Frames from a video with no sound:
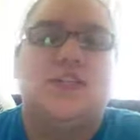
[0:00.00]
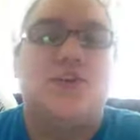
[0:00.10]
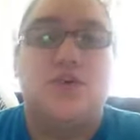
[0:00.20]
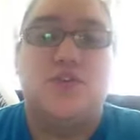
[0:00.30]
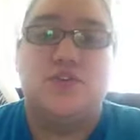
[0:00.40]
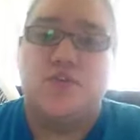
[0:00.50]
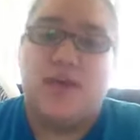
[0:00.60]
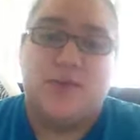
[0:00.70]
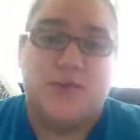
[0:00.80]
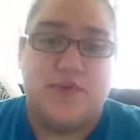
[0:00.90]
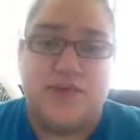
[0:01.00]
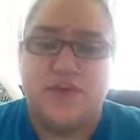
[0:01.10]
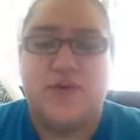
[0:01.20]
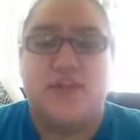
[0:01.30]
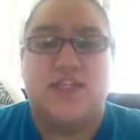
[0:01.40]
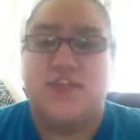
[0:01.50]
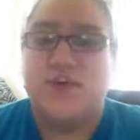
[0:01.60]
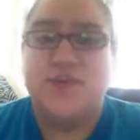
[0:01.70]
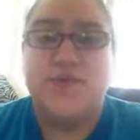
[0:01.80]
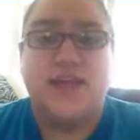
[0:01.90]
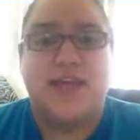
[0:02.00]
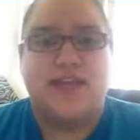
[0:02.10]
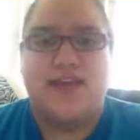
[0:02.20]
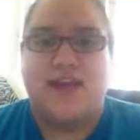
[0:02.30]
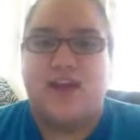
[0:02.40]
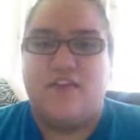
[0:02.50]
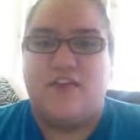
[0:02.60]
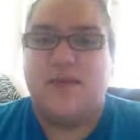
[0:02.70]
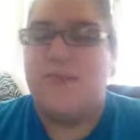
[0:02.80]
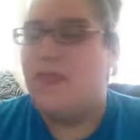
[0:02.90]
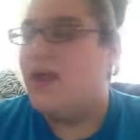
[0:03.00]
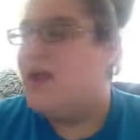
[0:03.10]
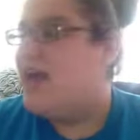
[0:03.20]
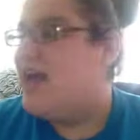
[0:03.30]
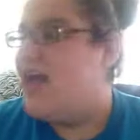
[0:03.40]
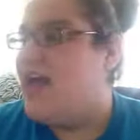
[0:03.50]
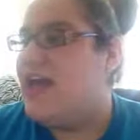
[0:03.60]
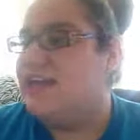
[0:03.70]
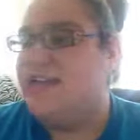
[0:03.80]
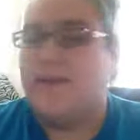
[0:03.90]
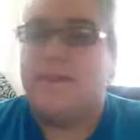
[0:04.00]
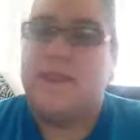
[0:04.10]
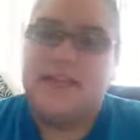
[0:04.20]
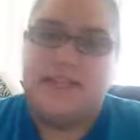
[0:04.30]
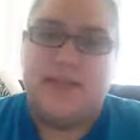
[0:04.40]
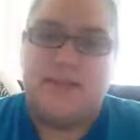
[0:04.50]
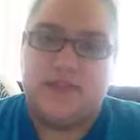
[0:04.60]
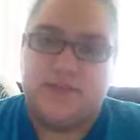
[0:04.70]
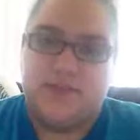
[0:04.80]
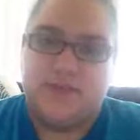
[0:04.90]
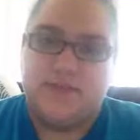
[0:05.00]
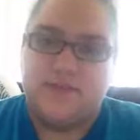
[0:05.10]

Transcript: I told you that we would get through this. I told you we could take care of it. And he's like, his name is Luke.